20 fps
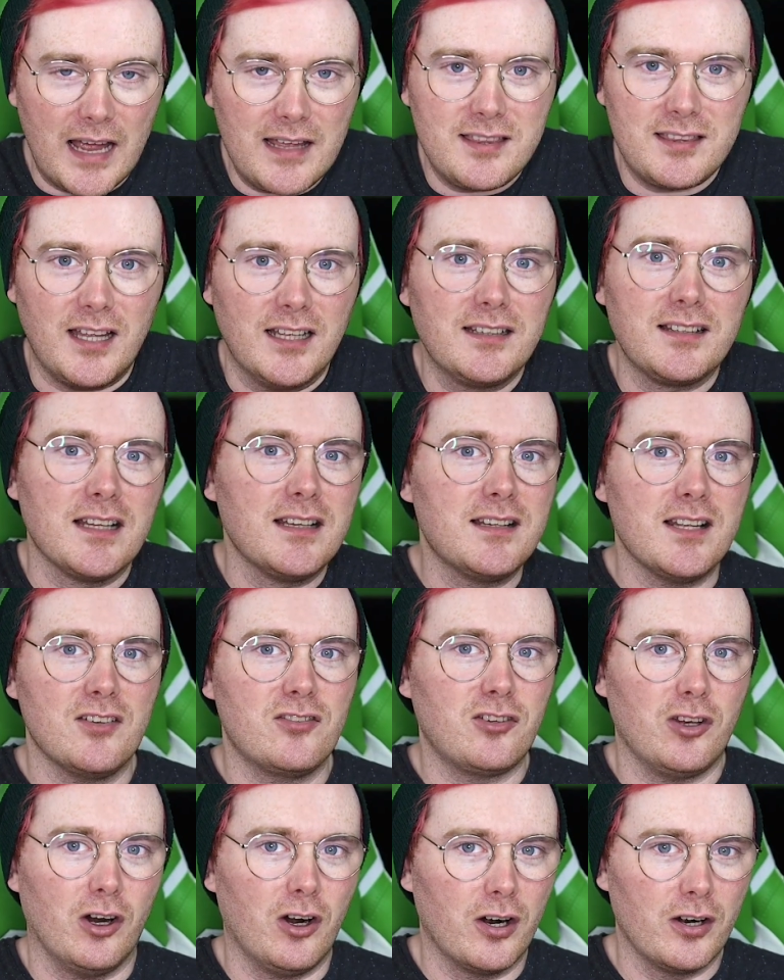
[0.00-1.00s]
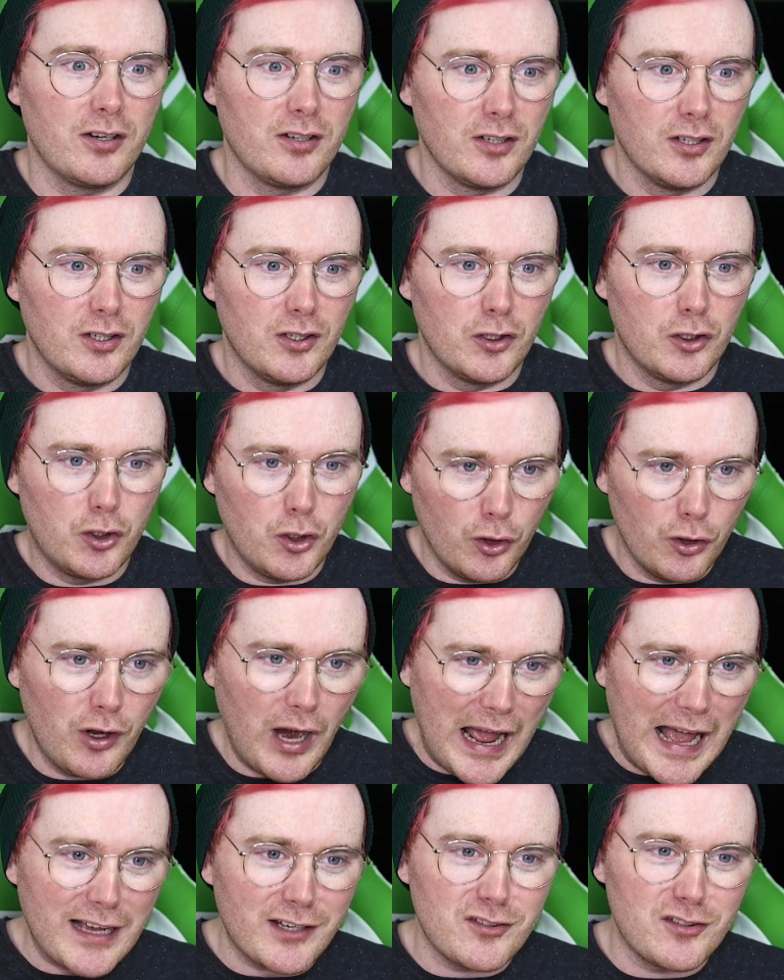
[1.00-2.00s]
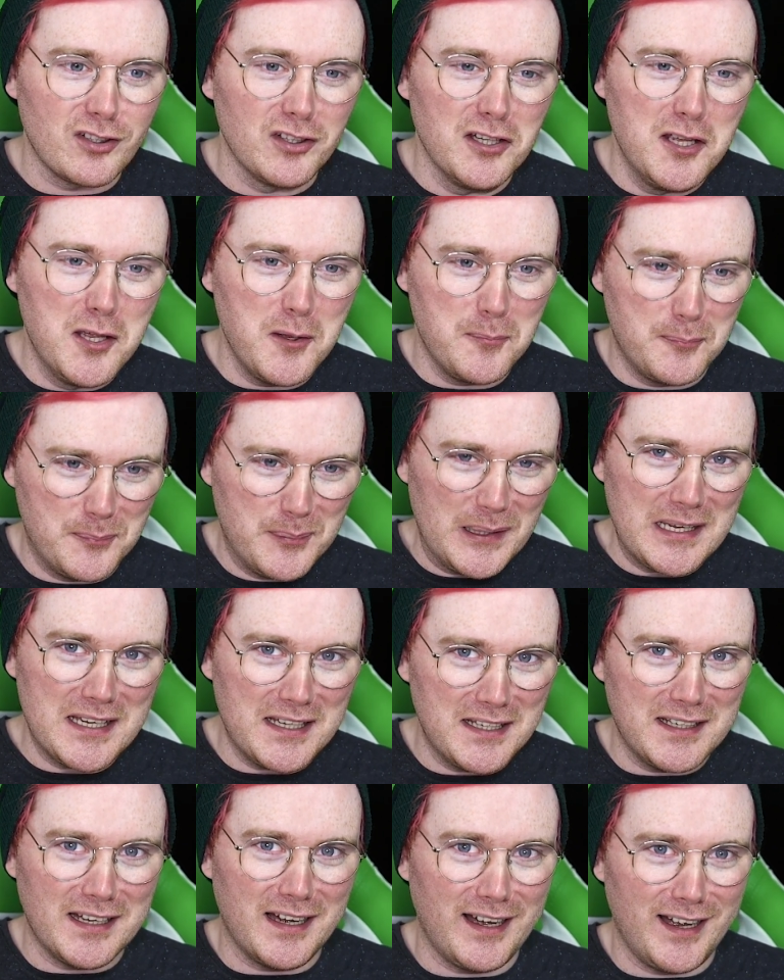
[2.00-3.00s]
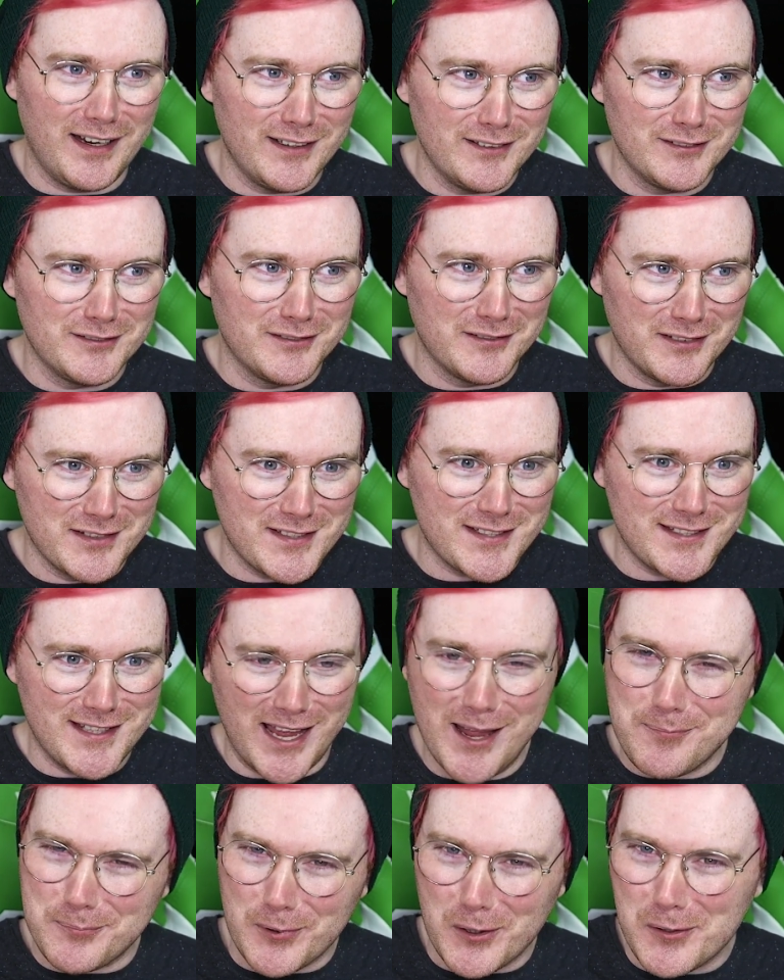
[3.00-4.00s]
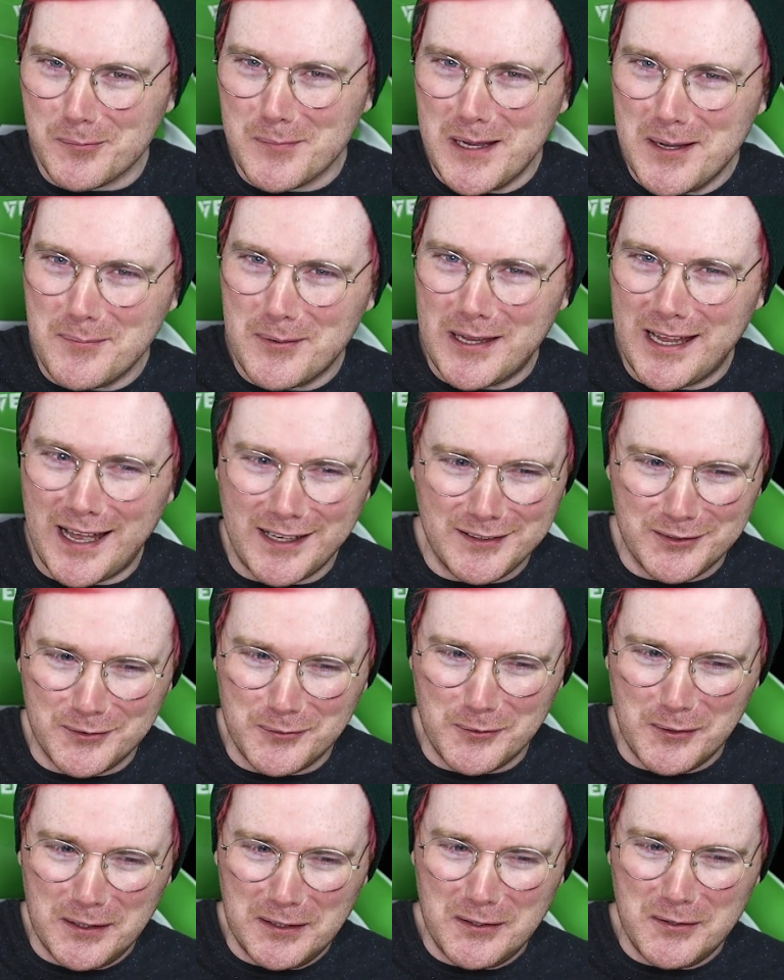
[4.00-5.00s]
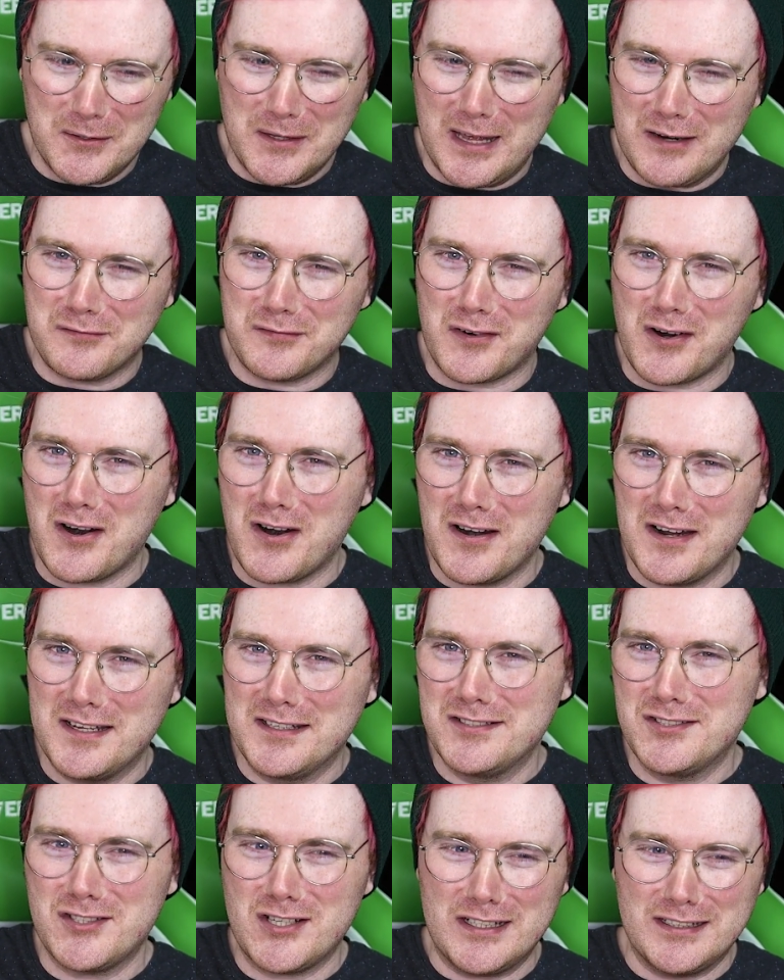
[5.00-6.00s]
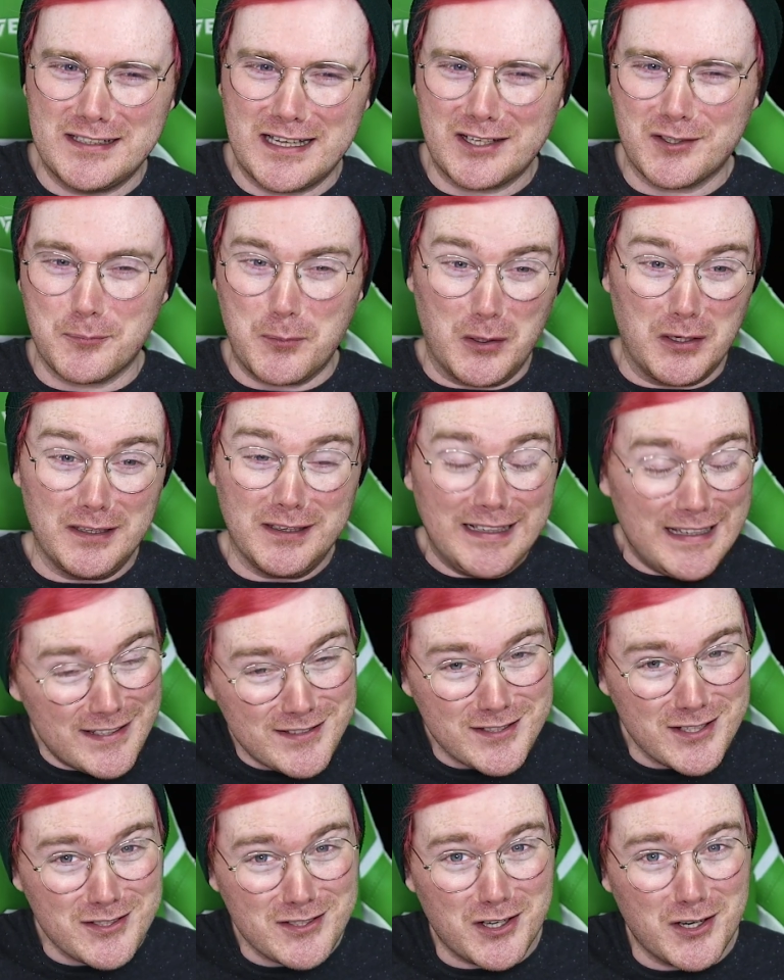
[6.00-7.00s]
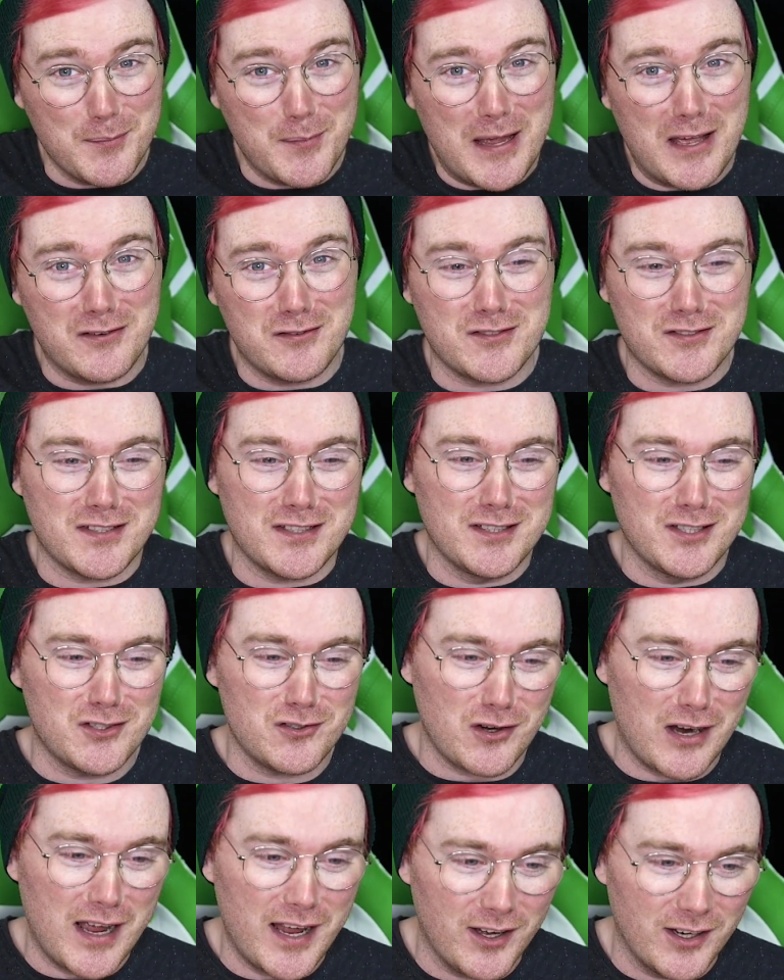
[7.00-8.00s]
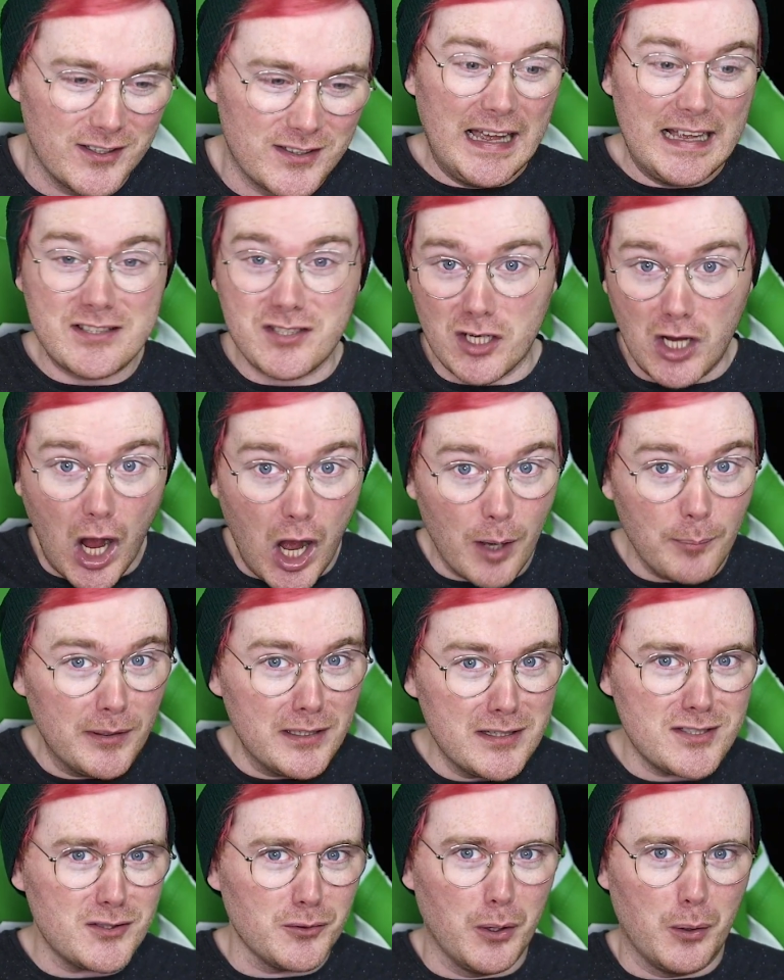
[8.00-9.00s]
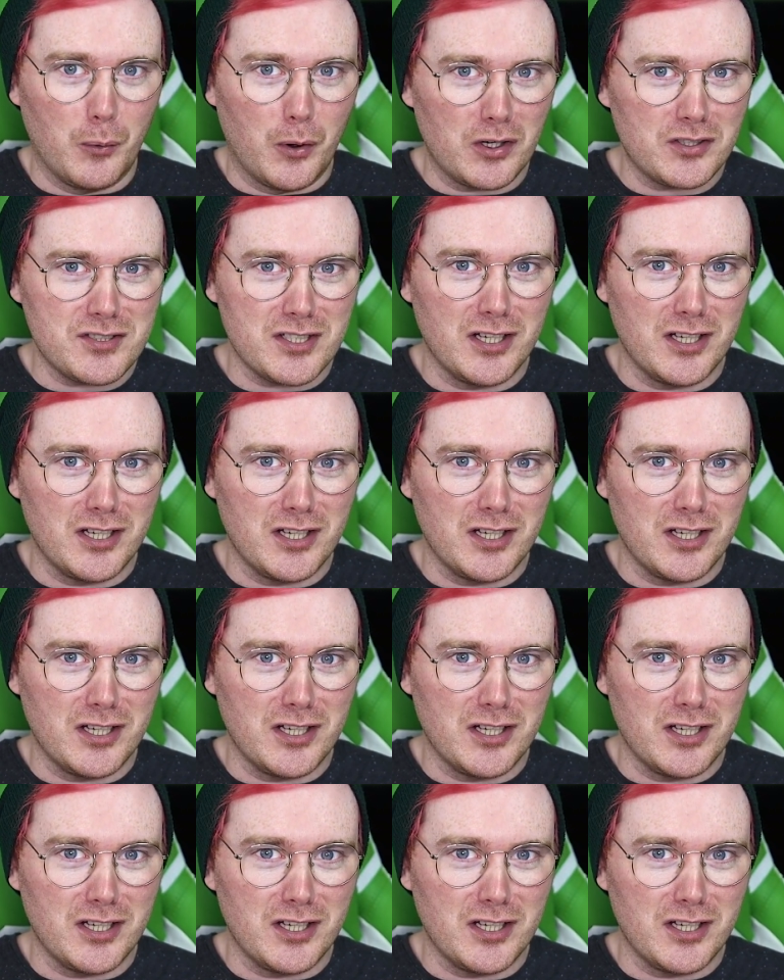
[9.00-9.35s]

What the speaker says: think that this card could actually be a staple, maybe. I don't want to go that far in chain decks, but at least it's going to be interesting to try out. It's a common, so it works in